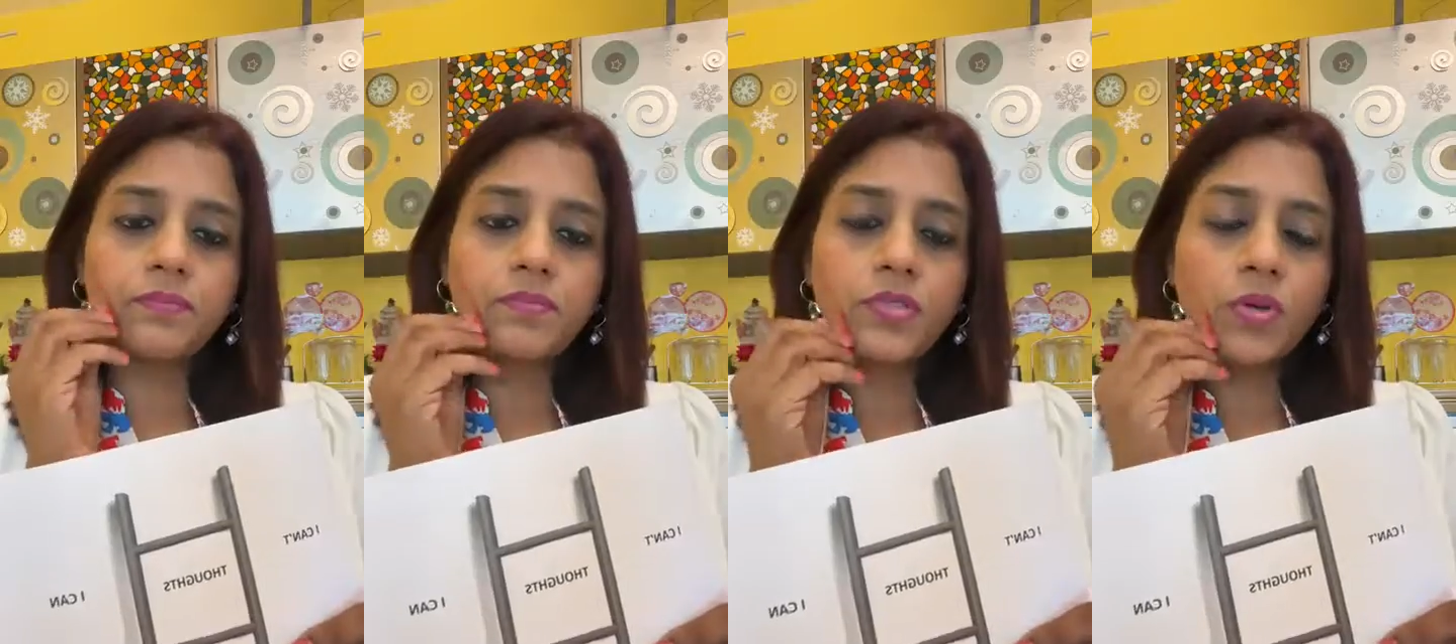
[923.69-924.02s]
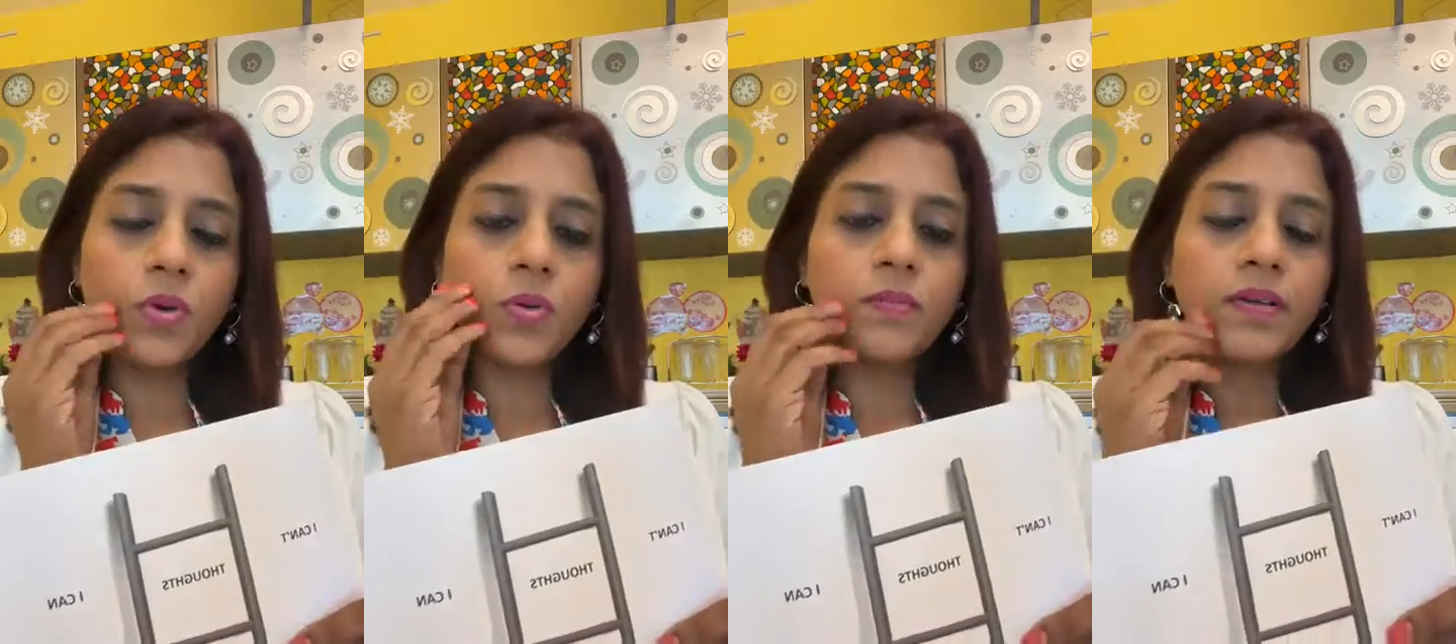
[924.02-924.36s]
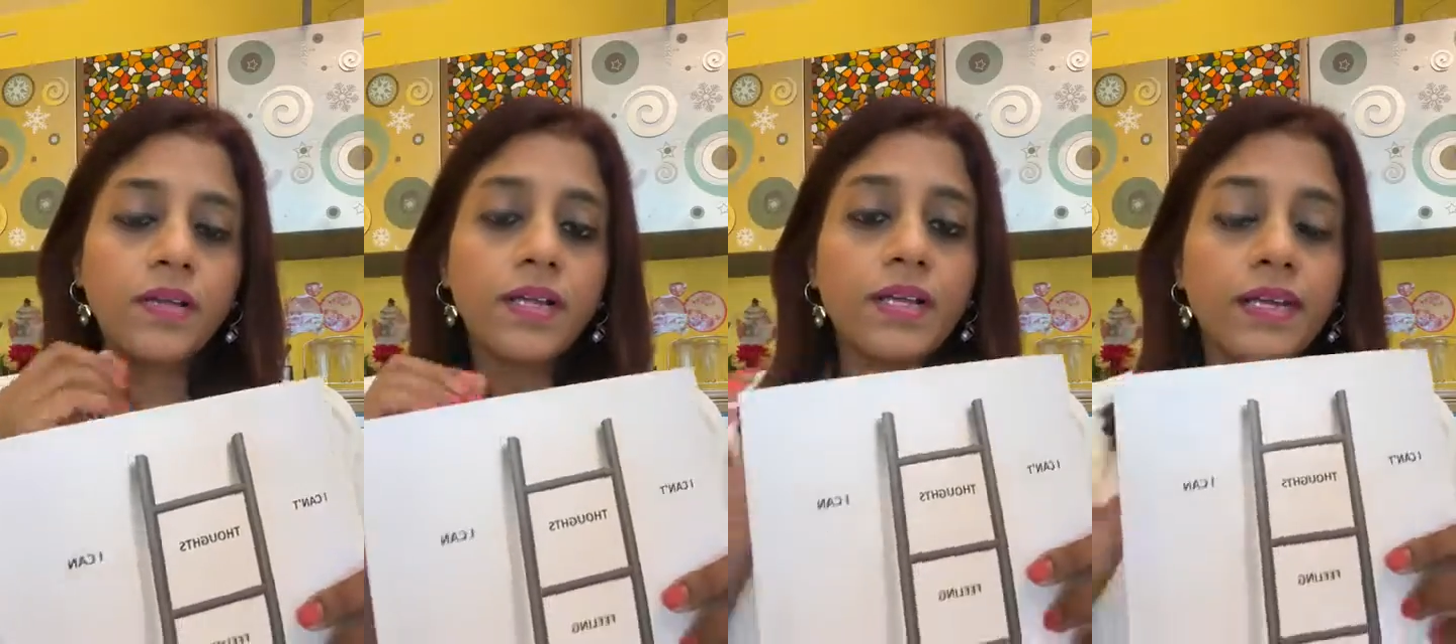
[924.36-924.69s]
So
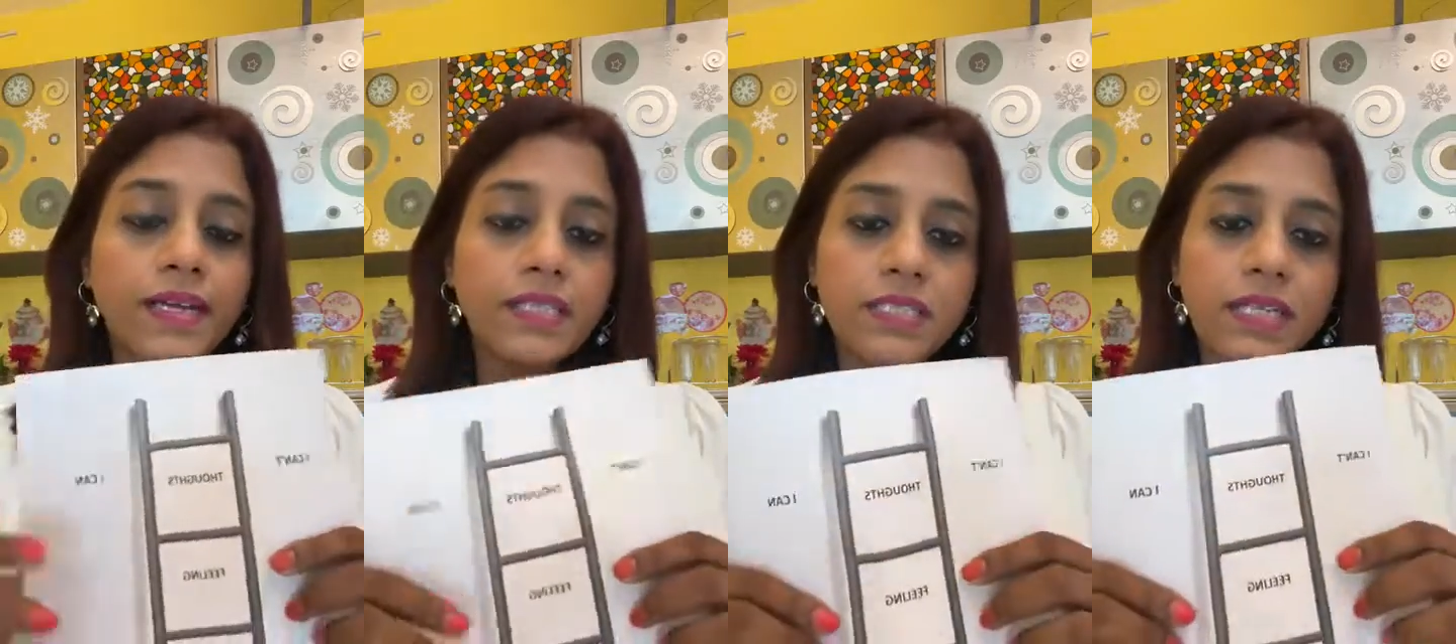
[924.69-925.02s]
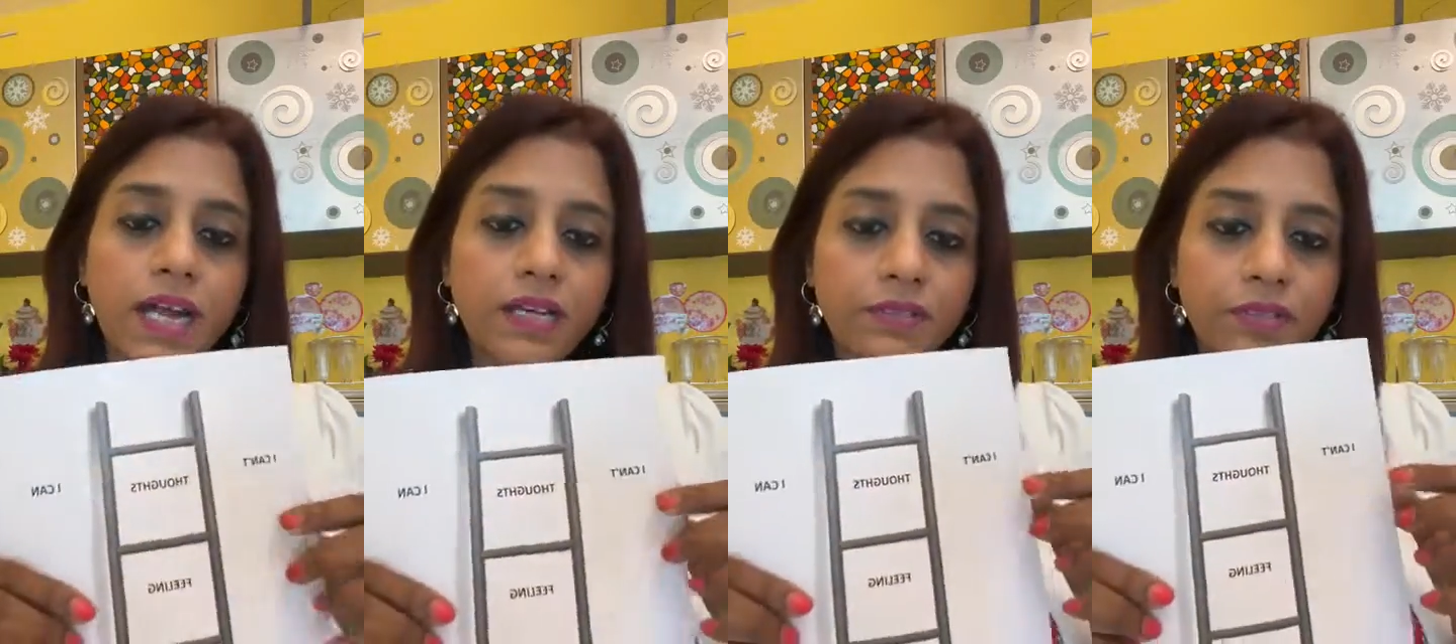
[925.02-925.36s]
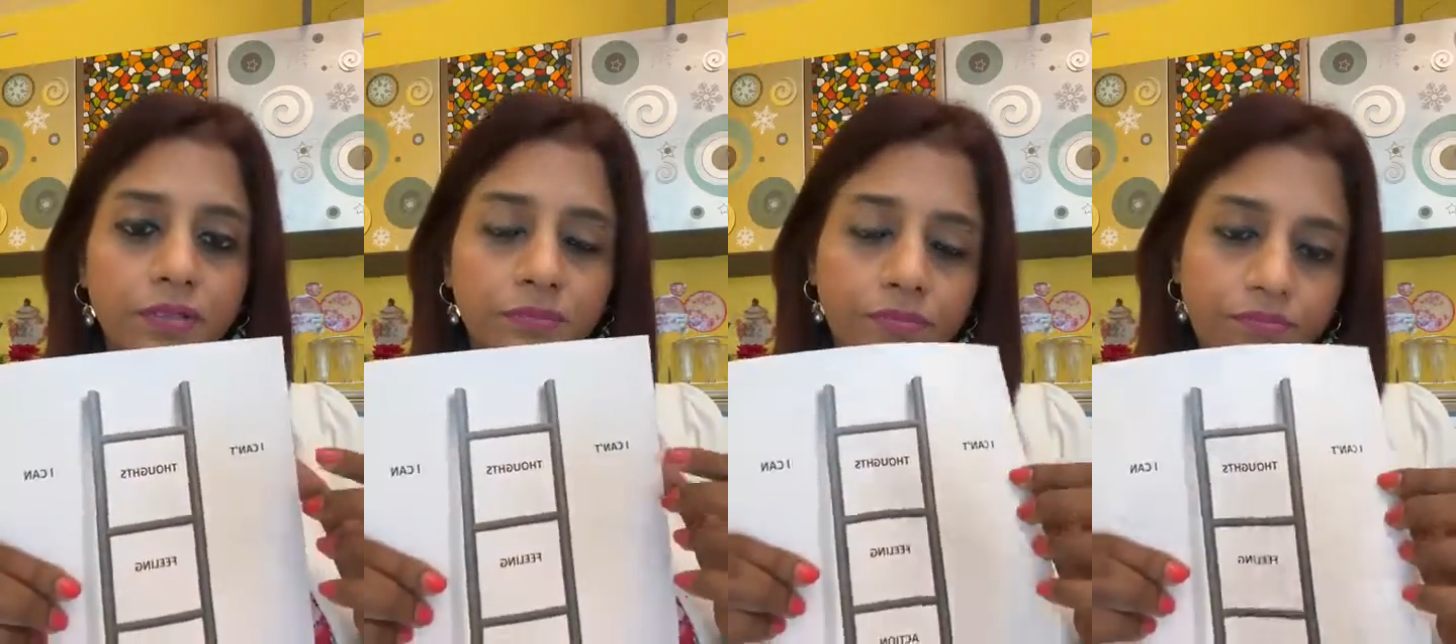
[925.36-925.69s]
let's start
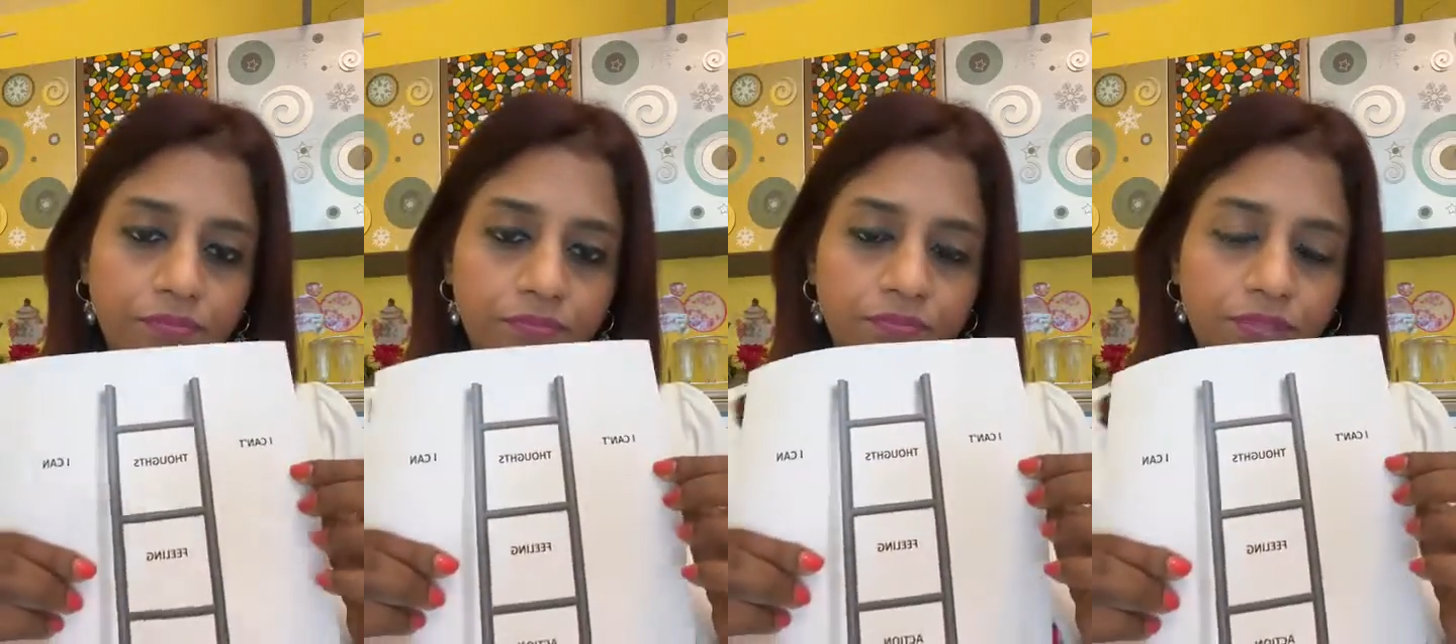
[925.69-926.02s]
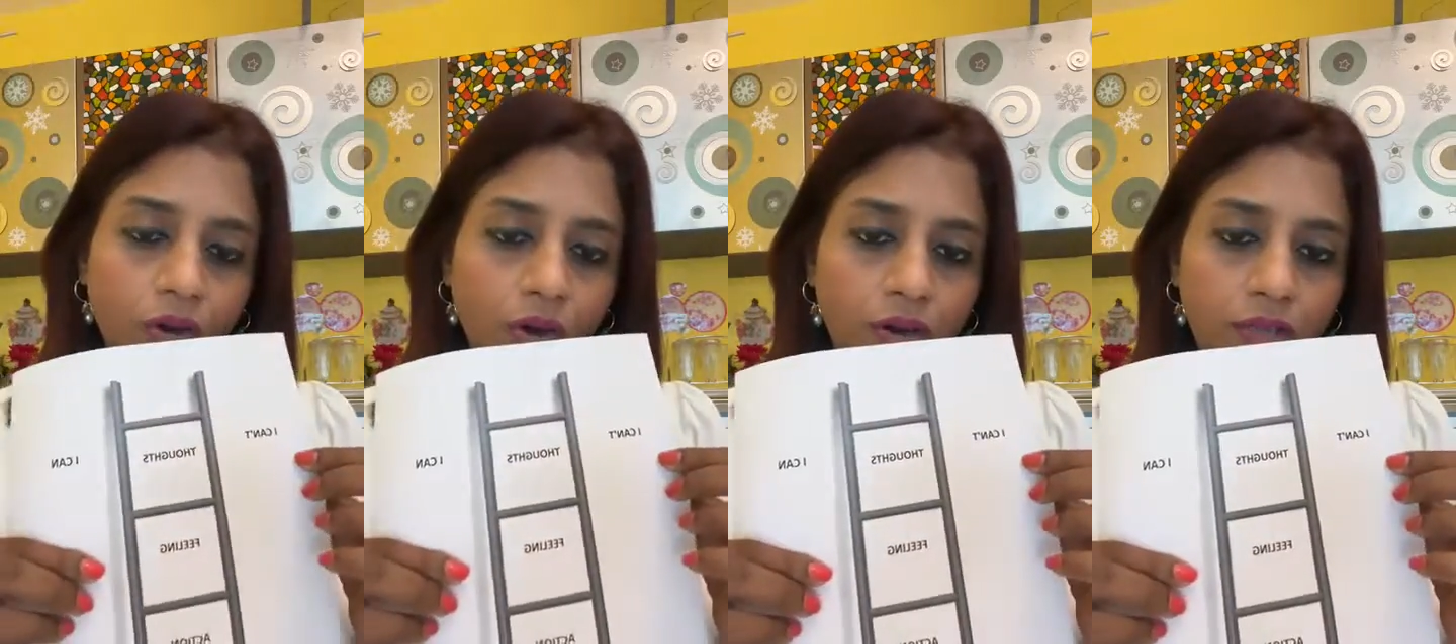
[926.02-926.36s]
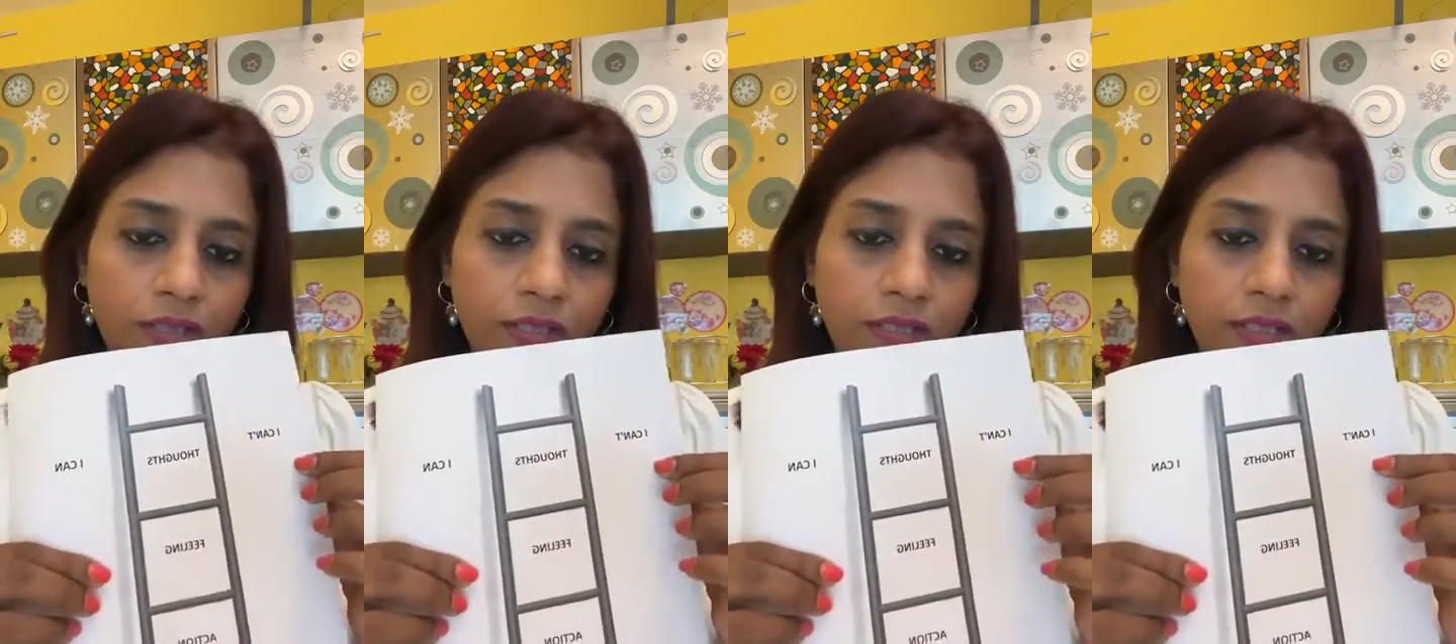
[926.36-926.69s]
with the
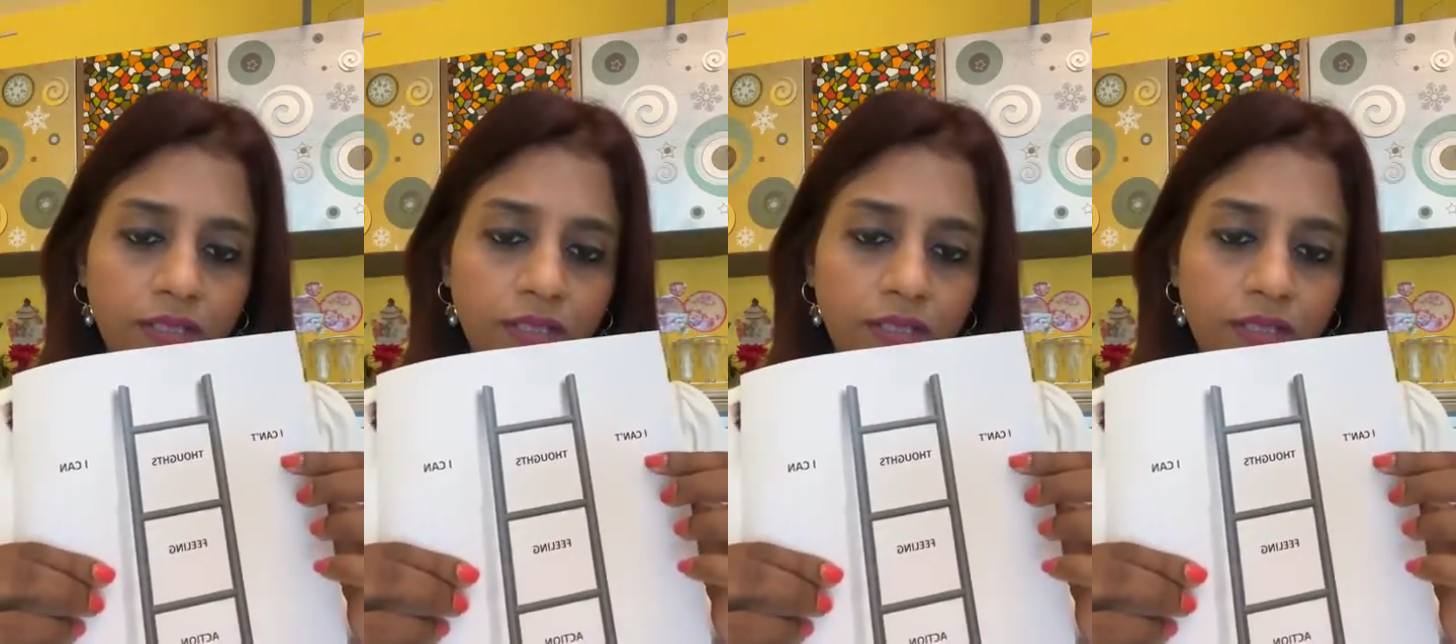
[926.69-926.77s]
thought